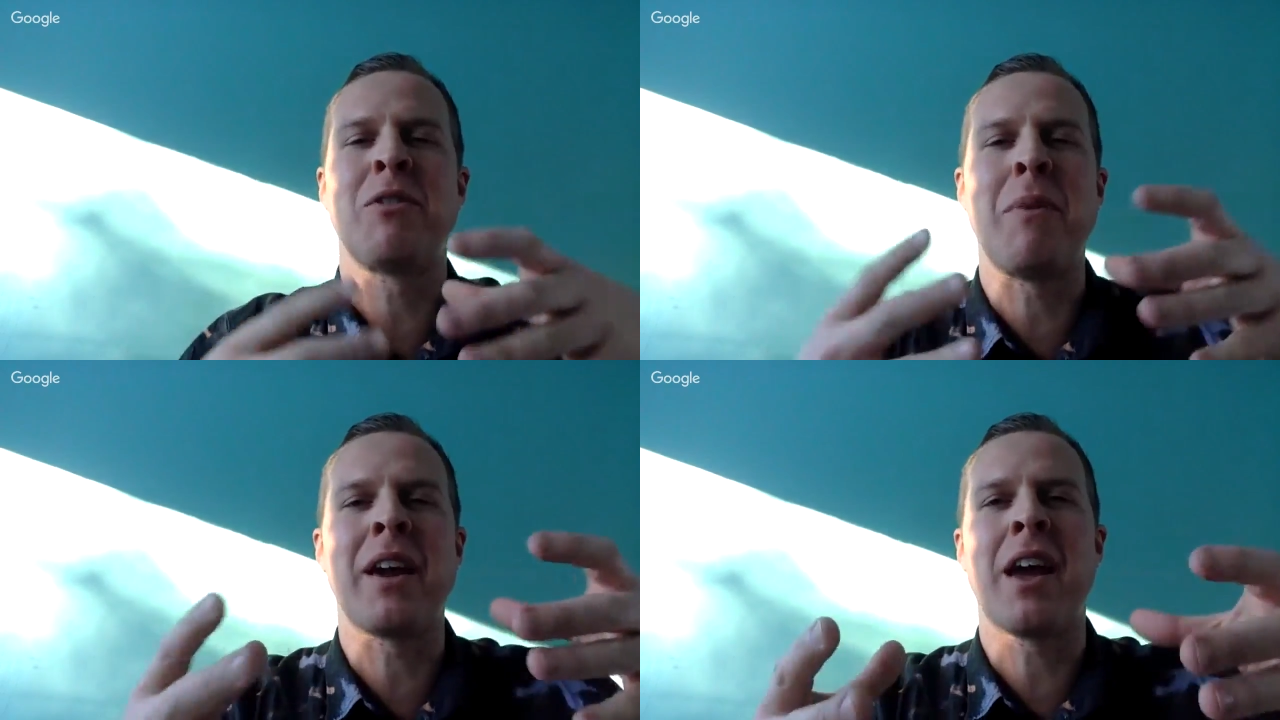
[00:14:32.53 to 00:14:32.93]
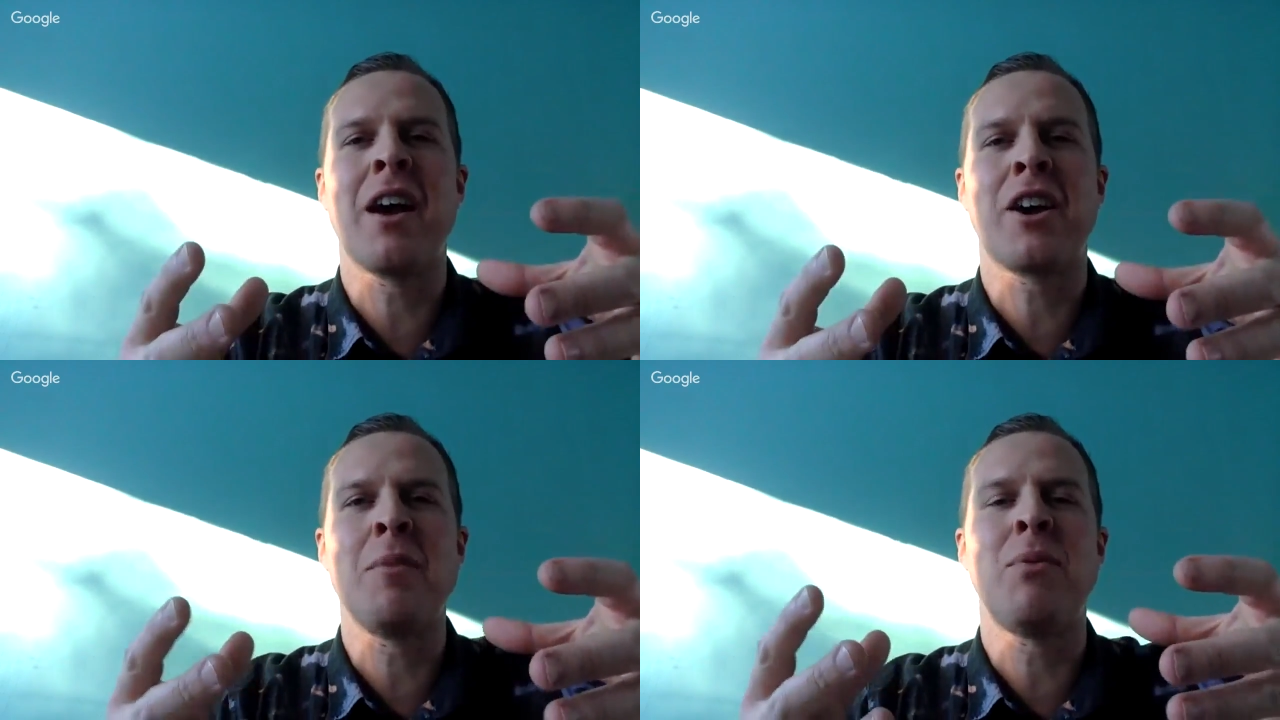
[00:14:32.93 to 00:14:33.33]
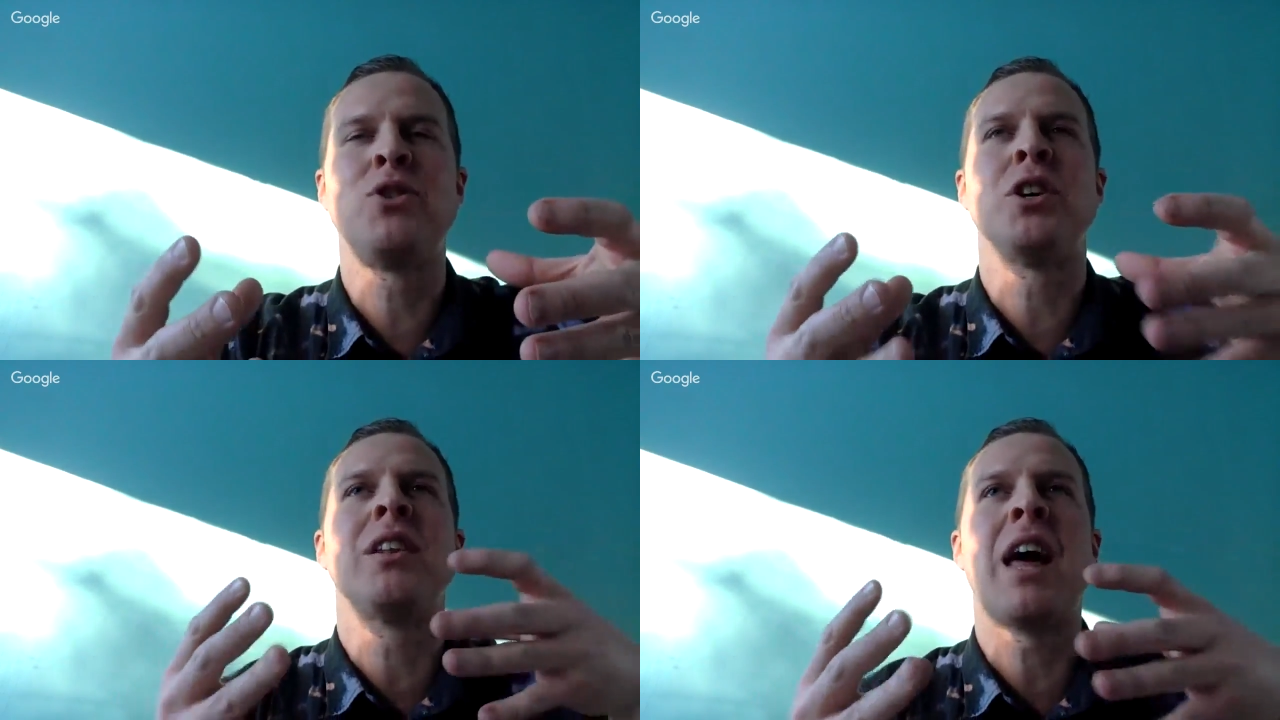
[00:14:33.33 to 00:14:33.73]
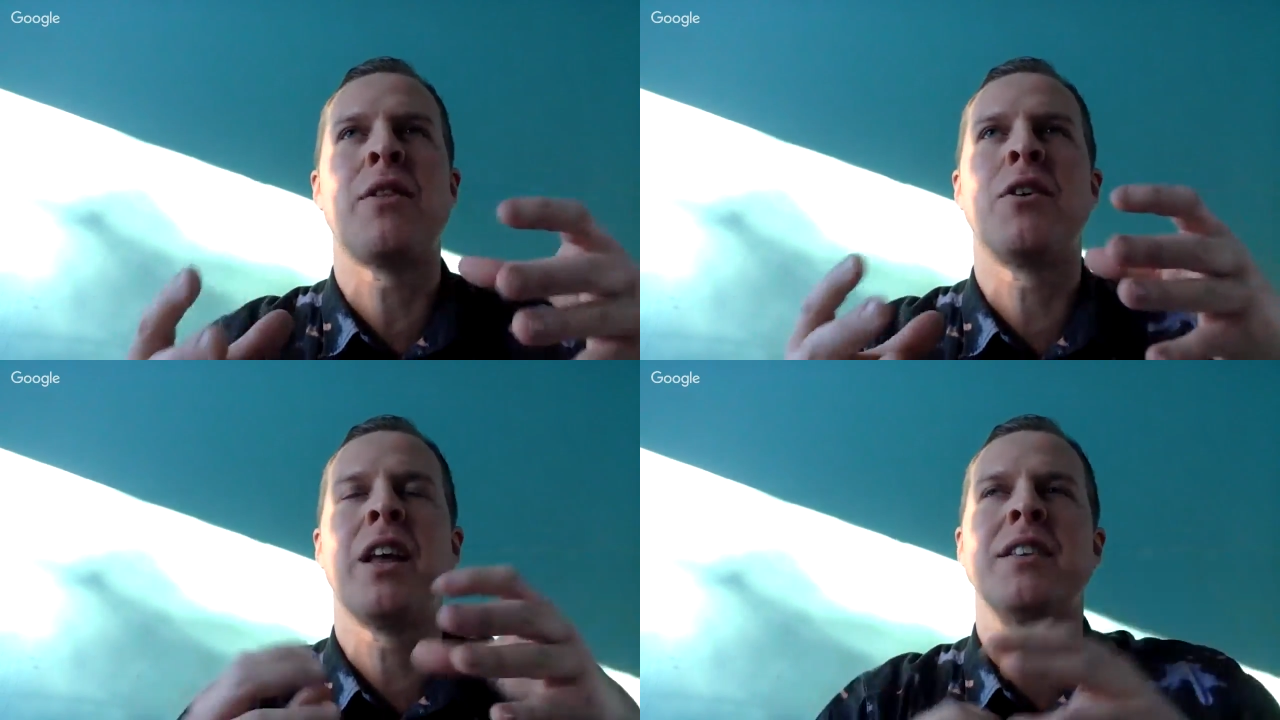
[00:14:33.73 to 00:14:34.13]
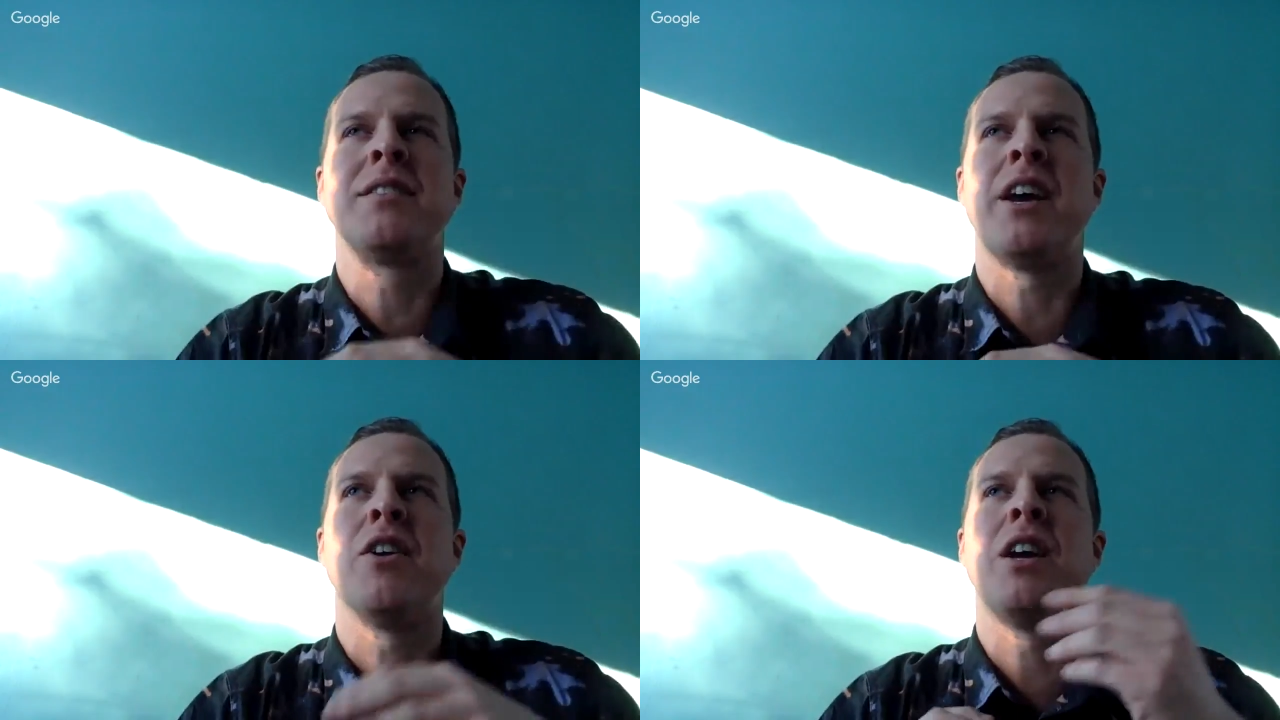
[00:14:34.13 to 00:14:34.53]
with making a kombucha leather, let's
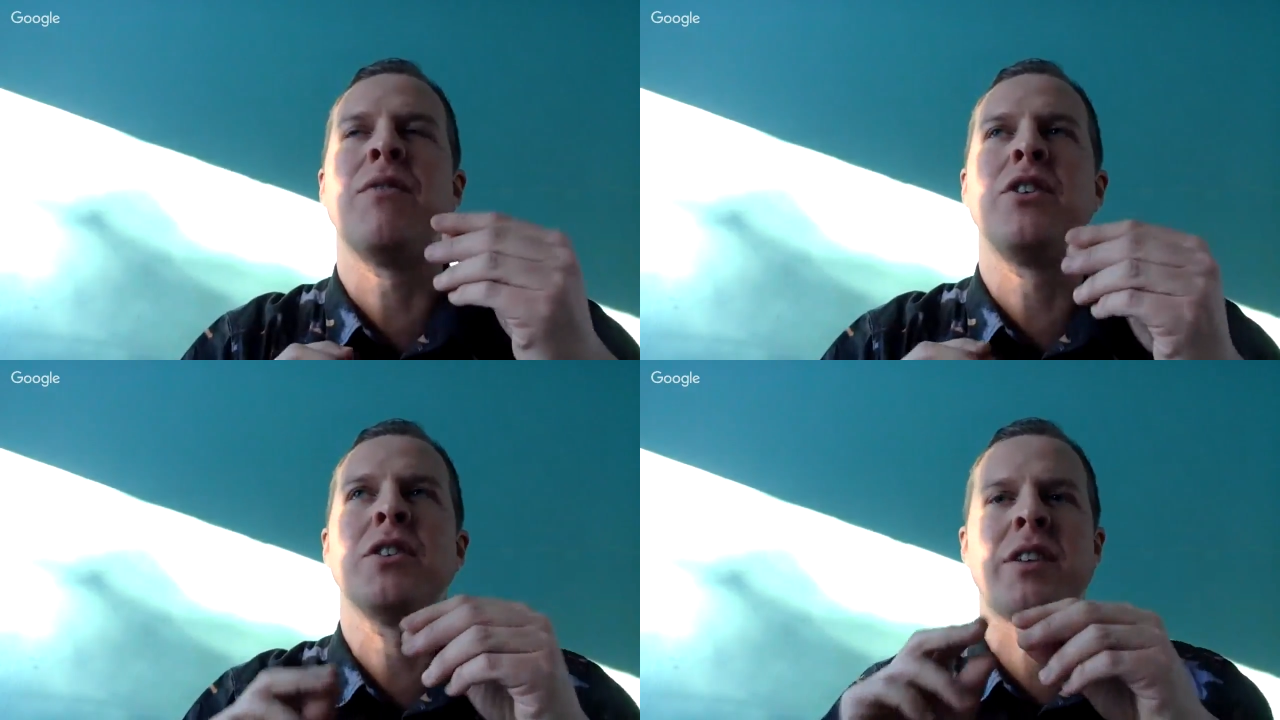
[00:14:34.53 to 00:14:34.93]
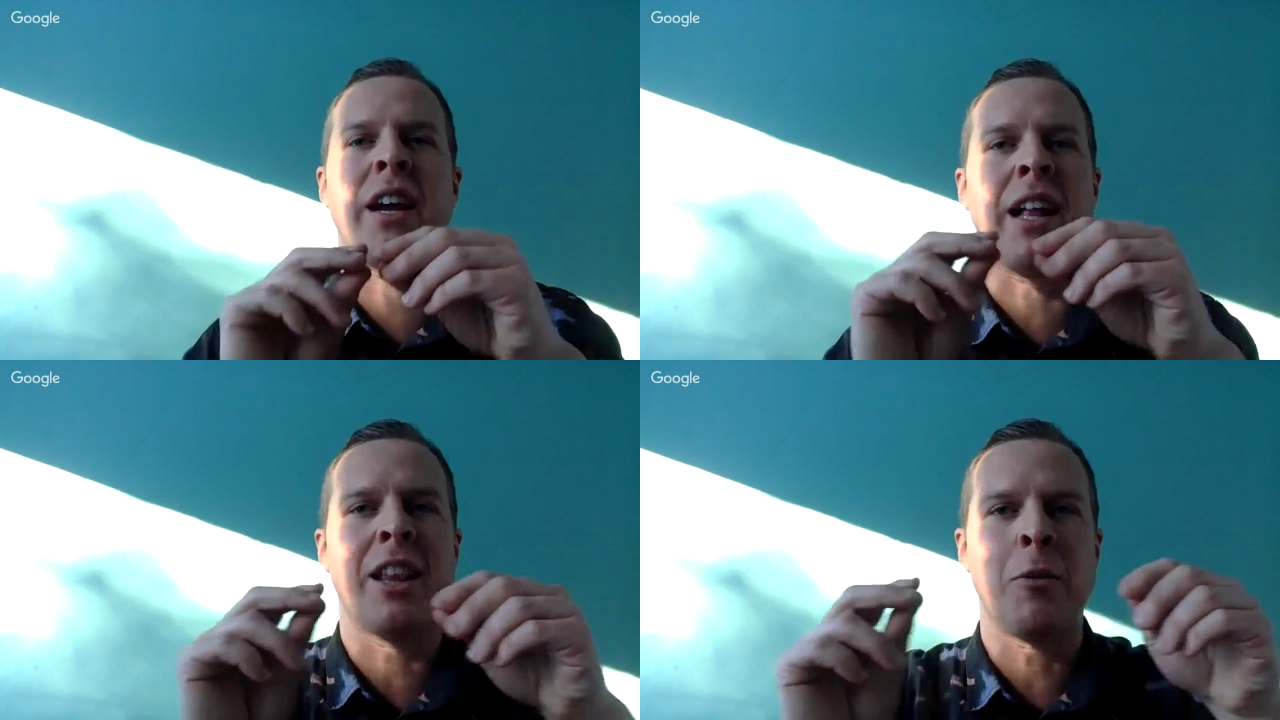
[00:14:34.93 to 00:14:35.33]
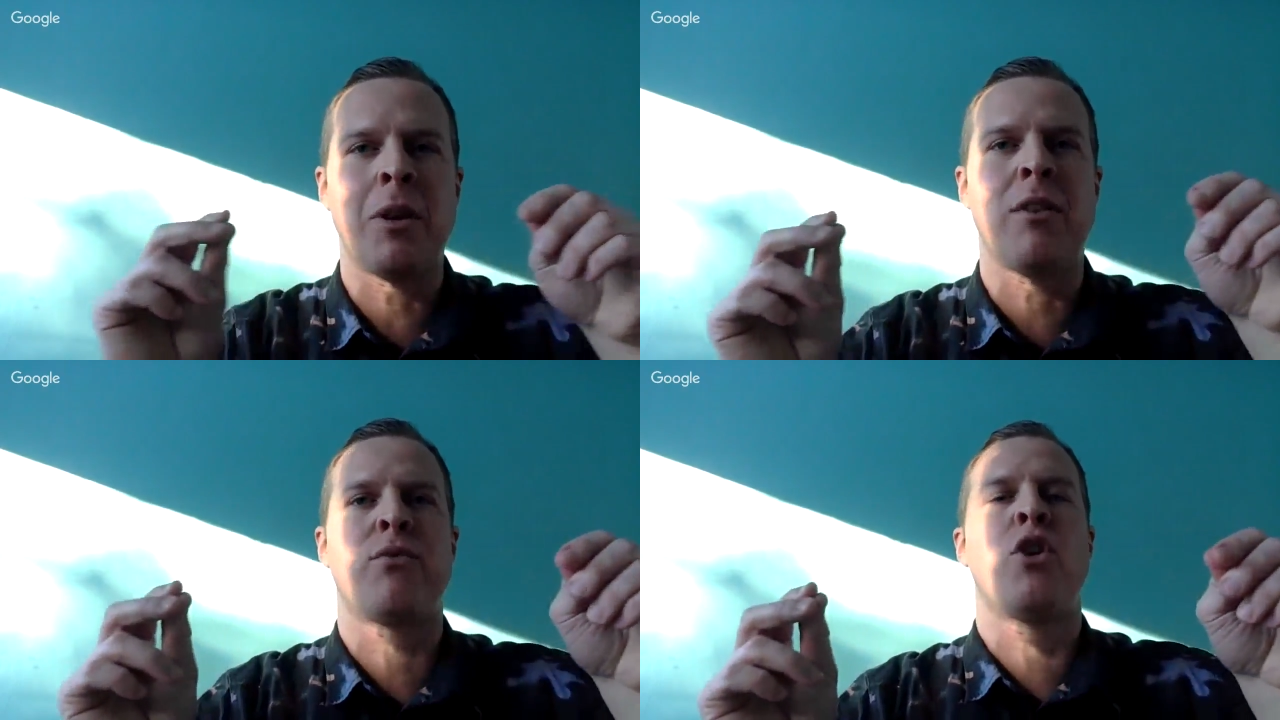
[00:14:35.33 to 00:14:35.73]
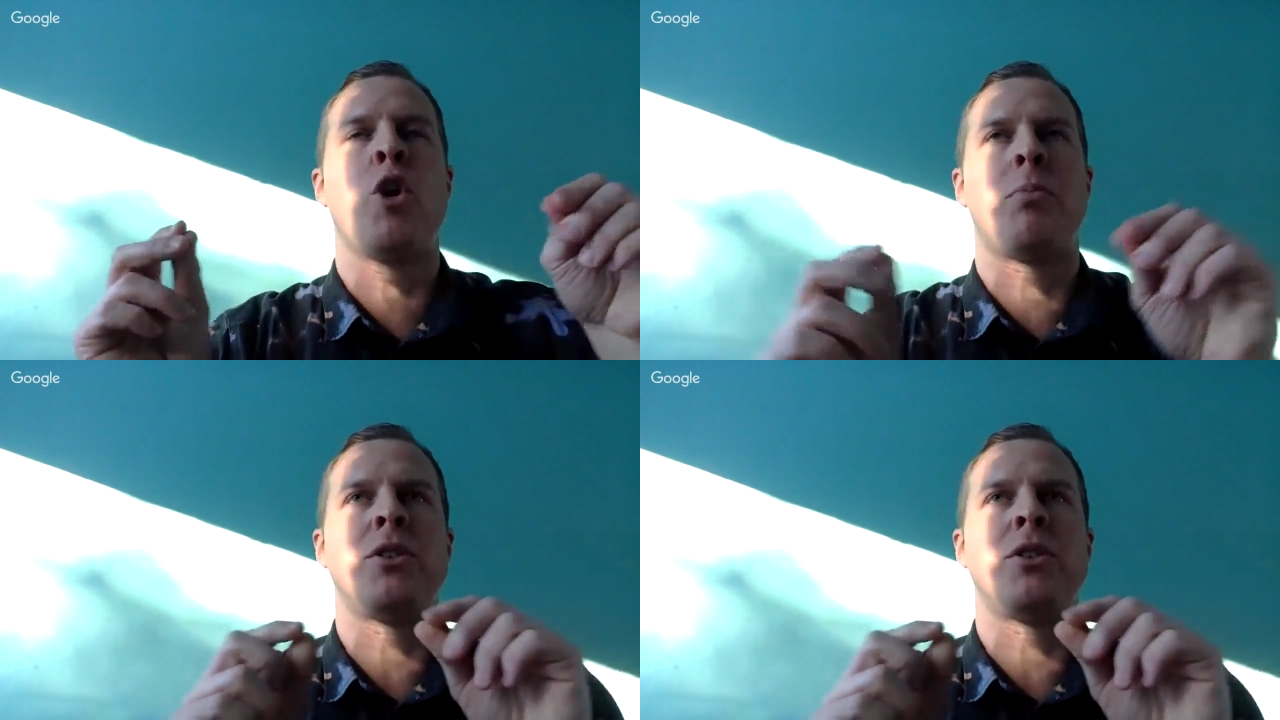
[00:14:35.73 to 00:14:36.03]
say, or even just like a little bit of rope,